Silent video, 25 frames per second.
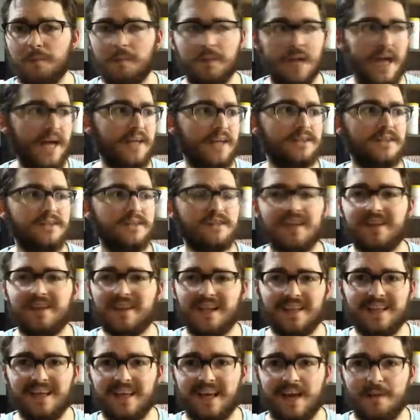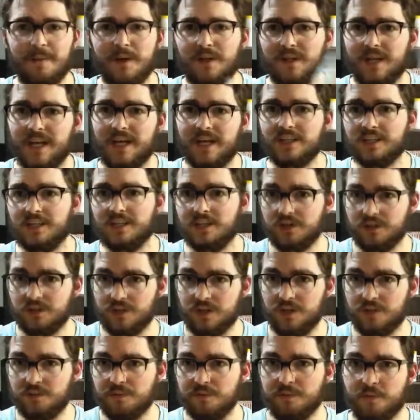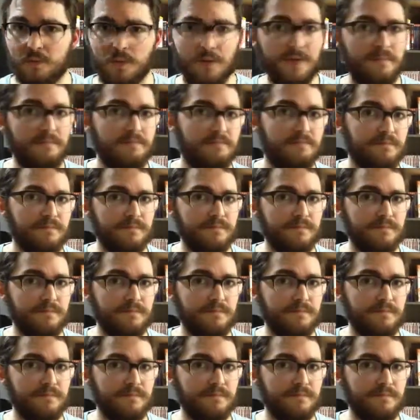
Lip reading: blasters. I think they came out last year or the year before.